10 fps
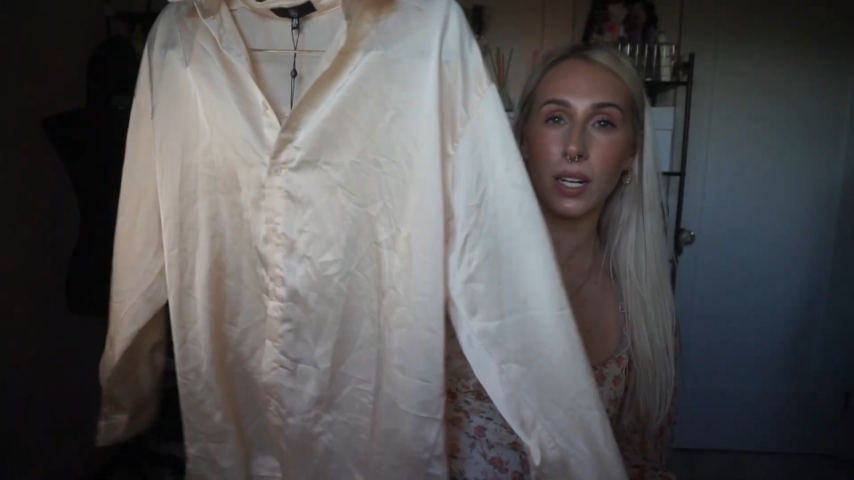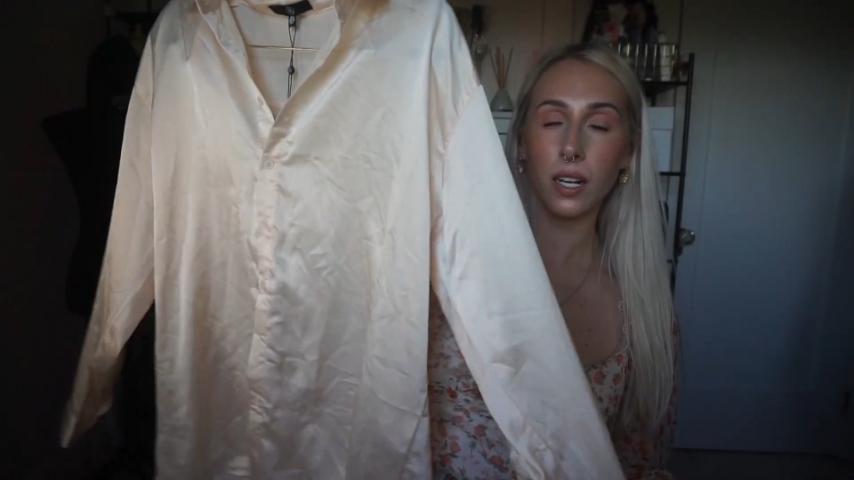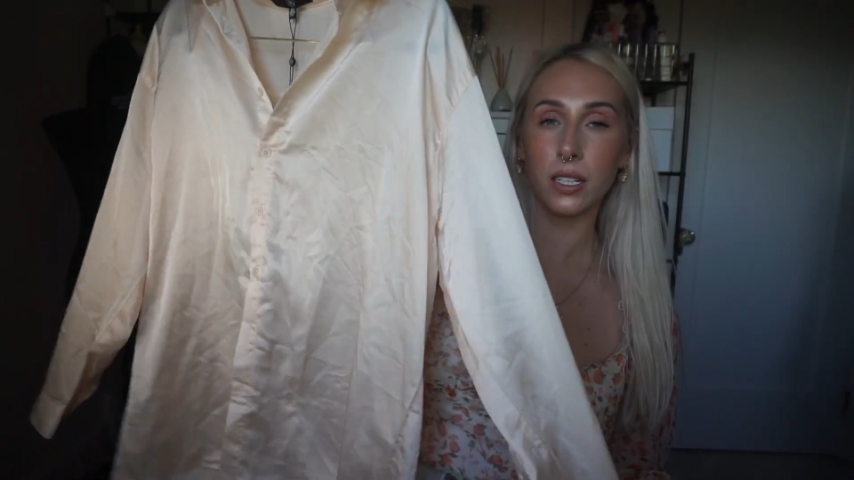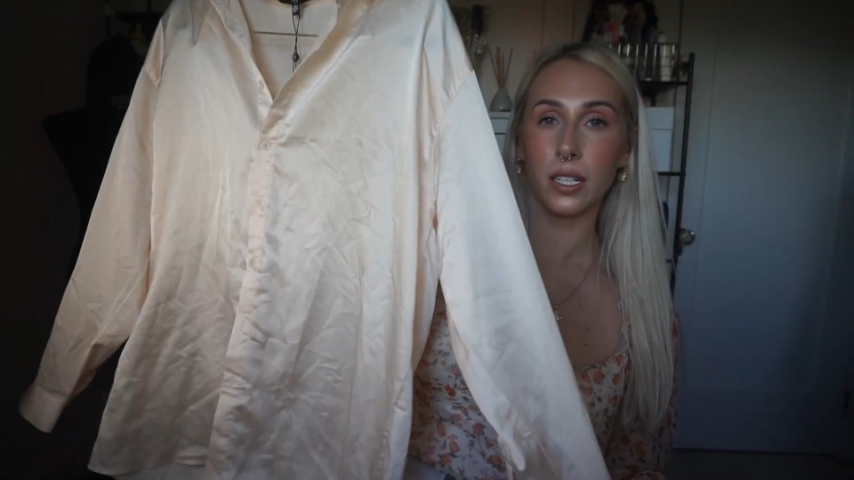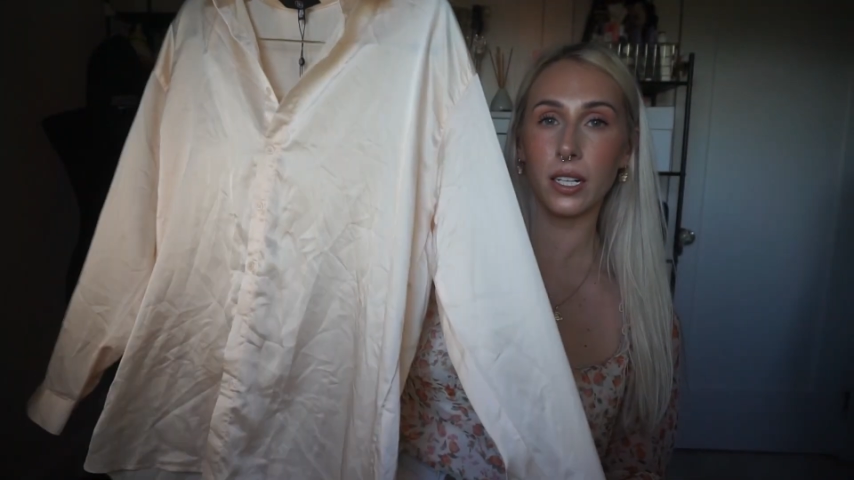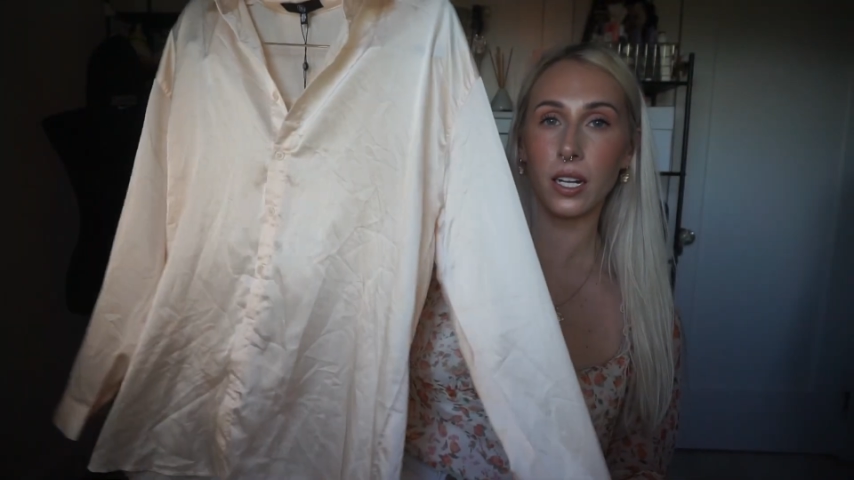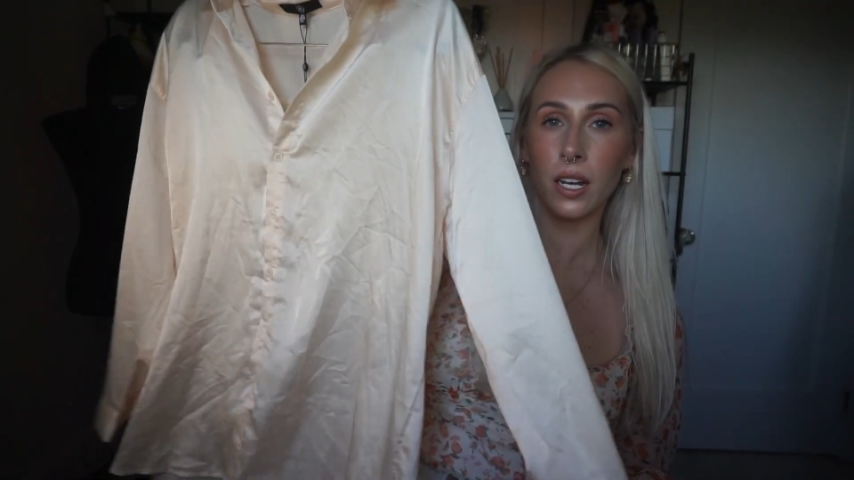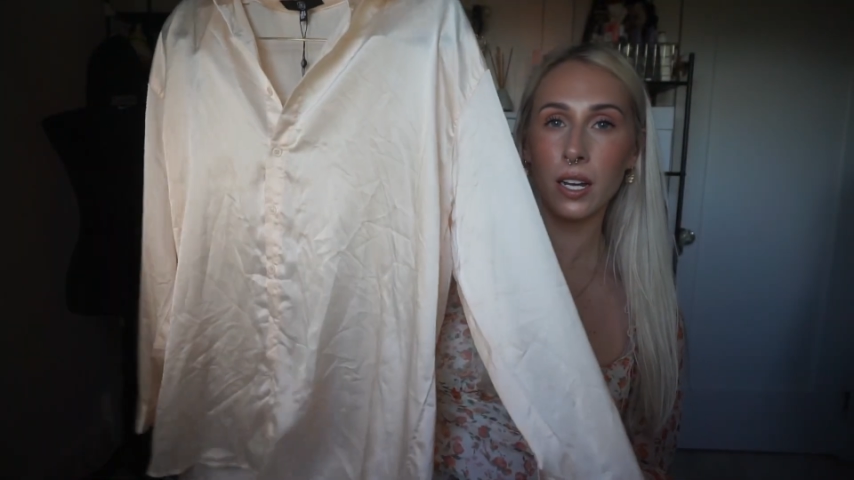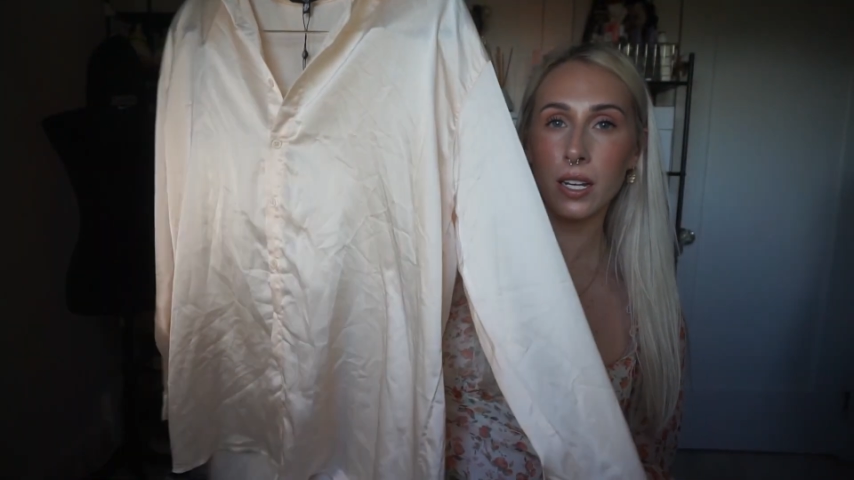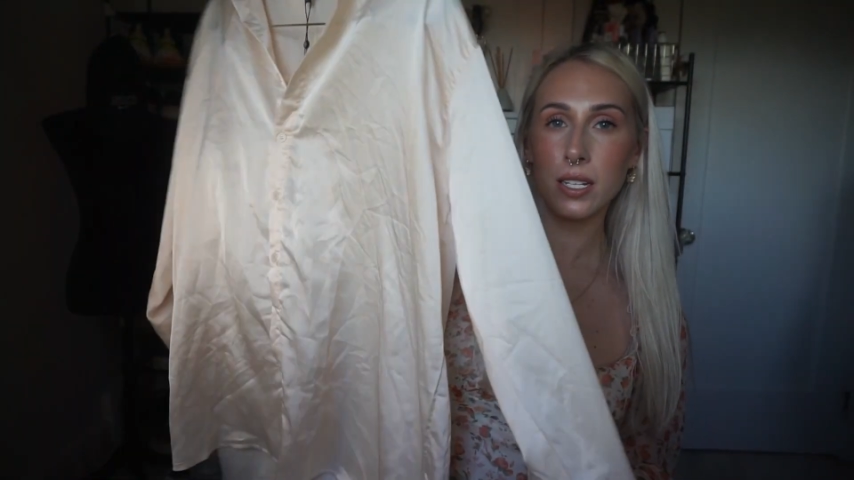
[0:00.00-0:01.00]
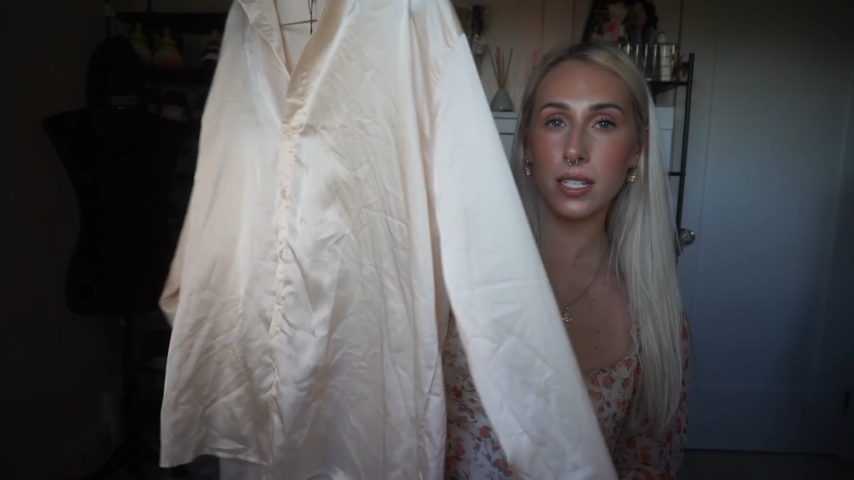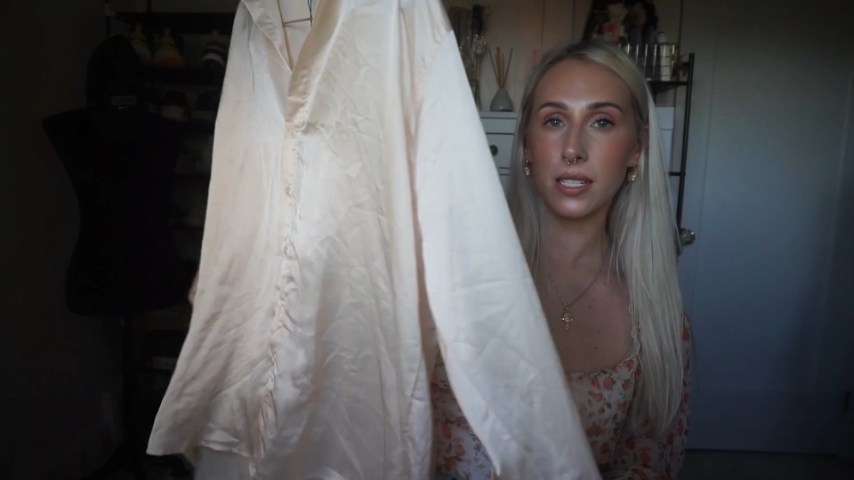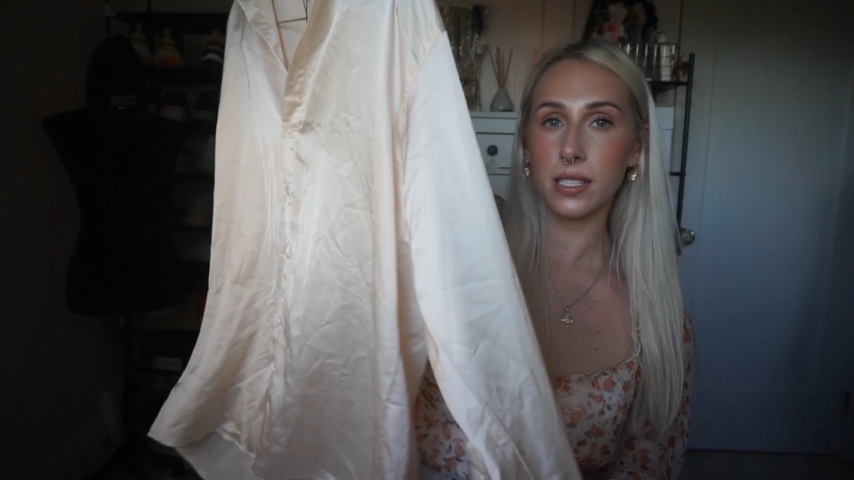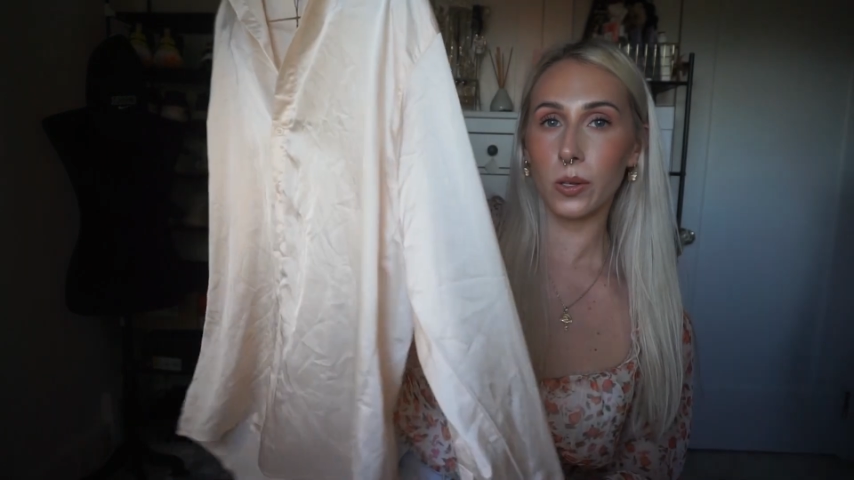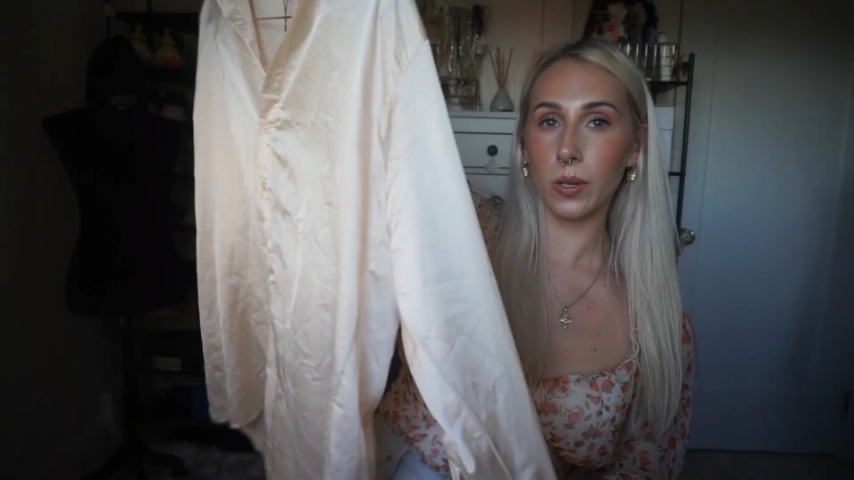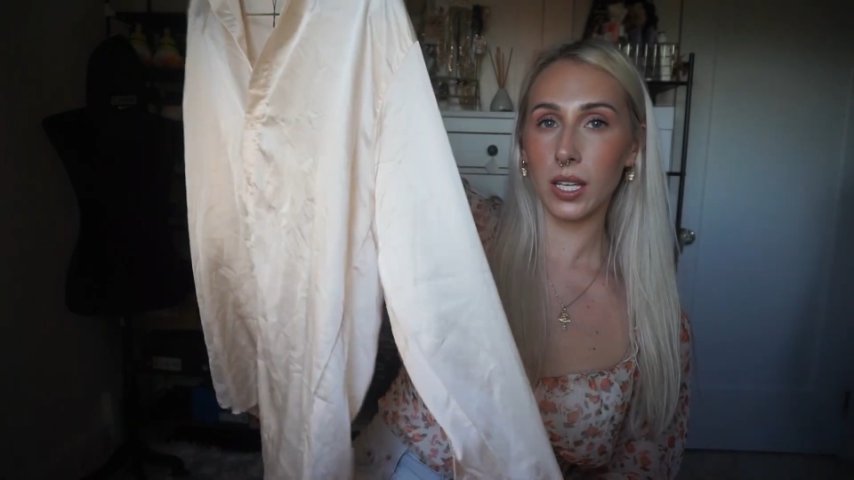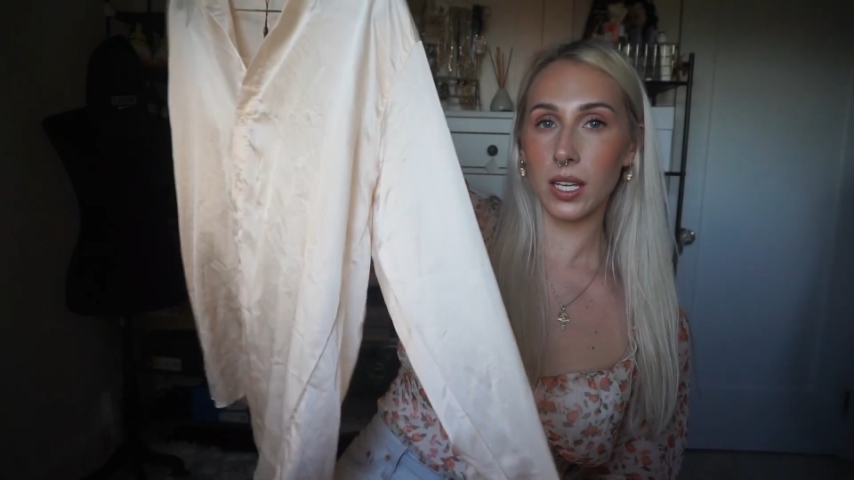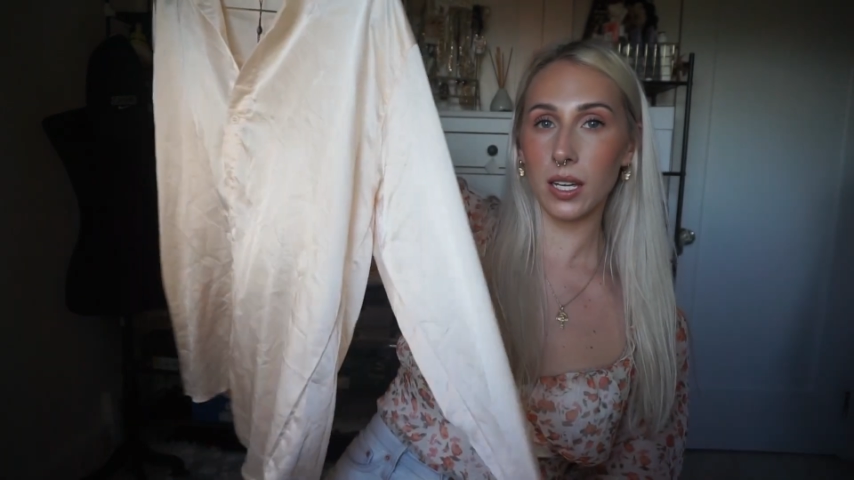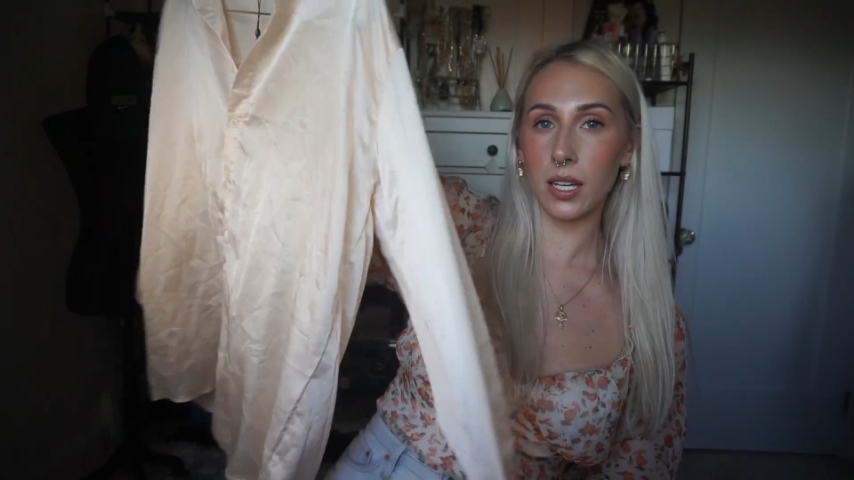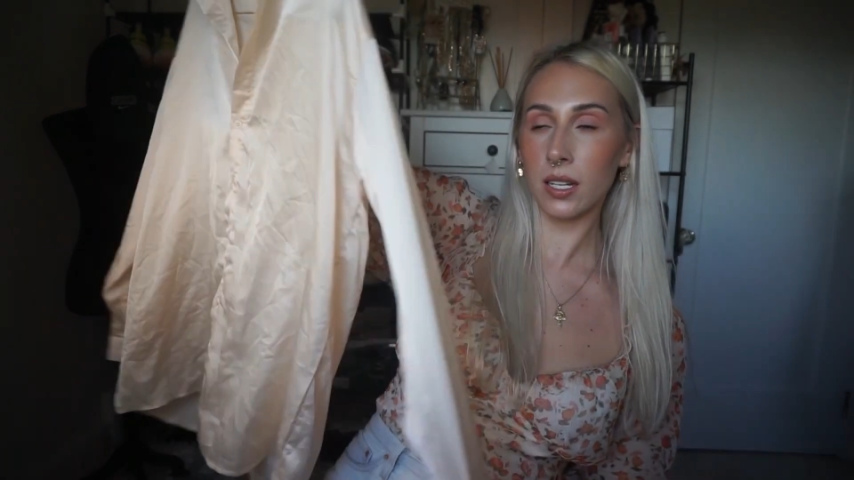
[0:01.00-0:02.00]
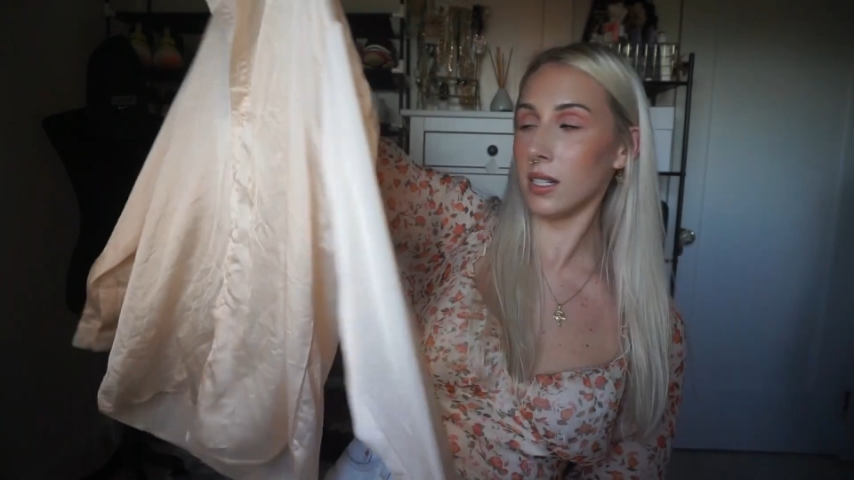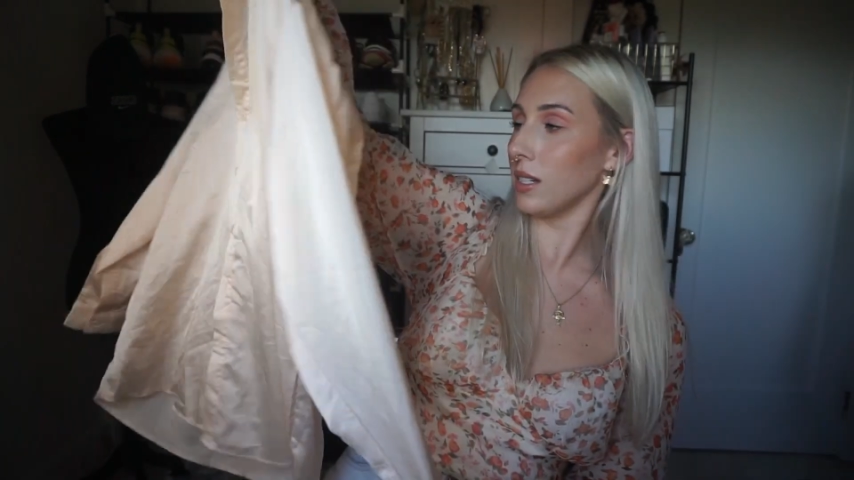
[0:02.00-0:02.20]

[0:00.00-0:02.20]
colored silky